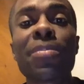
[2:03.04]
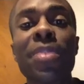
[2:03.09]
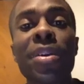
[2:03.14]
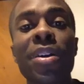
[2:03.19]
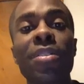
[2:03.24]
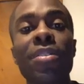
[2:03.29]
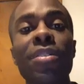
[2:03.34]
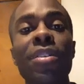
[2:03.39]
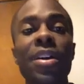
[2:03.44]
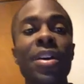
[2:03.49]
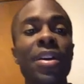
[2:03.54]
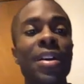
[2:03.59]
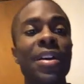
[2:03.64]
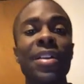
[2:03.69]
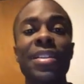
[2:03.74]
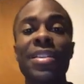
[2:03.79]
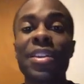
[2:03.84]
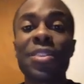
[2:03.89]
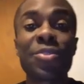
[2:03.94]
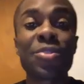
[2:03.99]
pill,
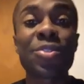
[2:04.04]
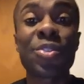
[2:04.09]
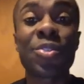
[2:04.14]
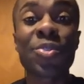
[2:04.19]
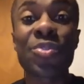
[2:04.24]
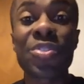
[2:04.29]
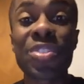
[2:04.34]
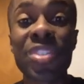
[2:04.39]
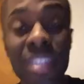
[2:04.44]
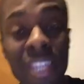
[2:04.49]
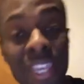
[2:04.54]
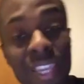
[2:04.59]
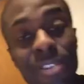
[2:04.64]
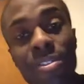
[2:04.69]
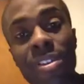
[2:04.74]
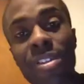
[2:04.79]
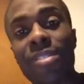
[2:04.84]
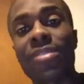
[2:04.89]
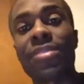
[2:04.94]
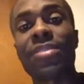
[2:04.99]
and there's no
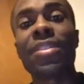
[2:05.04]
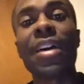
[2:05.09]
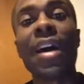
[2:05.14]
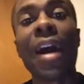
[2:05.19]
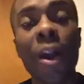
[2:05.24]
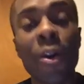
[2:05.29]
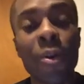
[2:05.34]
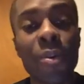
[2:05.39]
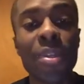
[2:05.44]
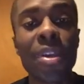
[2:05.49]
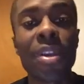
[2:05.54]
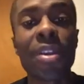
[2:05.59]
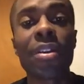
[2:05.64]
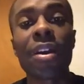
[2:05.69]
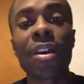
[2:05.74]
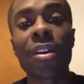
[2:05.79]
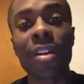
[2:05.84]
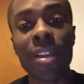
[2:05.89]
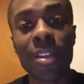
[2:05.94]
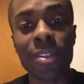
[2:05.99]
secret out there.
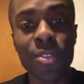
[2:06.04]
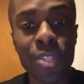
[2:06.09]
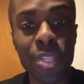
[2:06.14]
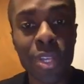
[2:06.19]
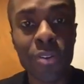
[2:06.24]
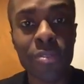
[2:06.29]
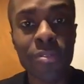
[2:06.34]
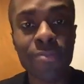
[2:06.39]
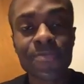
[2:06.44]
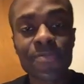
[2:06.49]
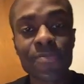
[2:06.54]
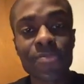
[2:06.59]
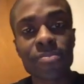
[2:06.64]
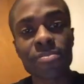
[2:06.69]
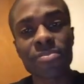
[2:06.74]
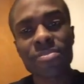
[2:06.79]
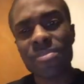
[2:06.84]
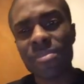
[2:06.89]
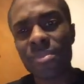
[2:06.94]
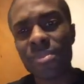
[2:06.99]
All right. So
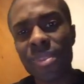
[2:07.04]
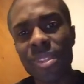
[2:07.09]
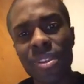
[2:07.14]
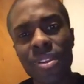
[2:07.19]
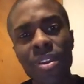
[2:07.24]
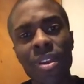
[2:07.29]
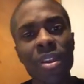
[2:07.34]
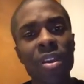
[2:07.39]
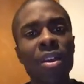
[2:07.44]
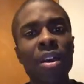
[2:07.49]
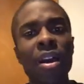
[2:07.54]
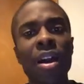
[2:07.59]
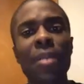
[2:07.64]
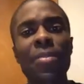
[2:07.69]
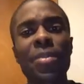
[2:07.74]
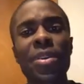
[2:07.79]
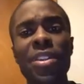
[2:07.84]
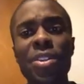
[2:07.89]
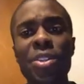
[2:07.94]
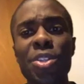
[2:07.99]
I'm
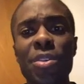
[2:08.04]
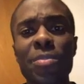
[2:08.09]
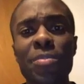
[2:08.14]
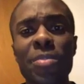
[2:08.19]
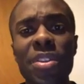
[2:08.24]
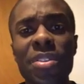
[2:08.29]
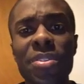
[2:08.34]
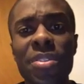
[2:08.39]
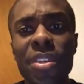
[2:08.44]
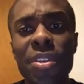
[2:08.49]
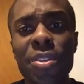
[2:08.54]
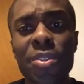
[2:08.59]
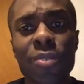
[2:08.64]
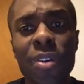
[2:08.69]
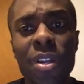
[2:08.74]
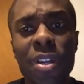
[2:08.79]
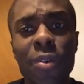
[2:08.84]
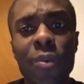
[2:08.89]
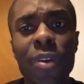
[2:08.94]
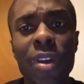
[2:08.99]
going to jump into things
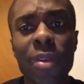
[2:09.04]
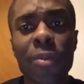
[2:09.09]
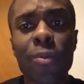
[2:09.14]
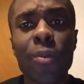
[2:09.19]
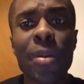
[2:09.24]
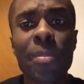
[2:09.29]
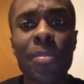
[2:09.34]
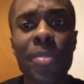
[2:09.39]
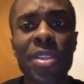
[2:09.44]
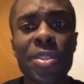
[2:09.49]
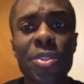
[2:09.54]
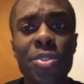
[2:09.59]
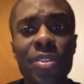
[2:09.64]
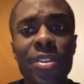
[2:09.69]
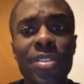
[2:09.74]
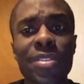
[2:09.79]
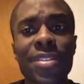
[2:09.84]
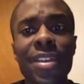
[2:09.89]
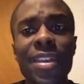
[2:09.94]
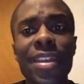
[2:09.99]
right away. And what
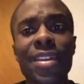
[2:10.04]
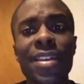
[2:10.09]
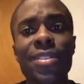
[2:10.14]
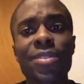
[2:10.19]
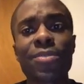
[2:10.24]
Pinterest is,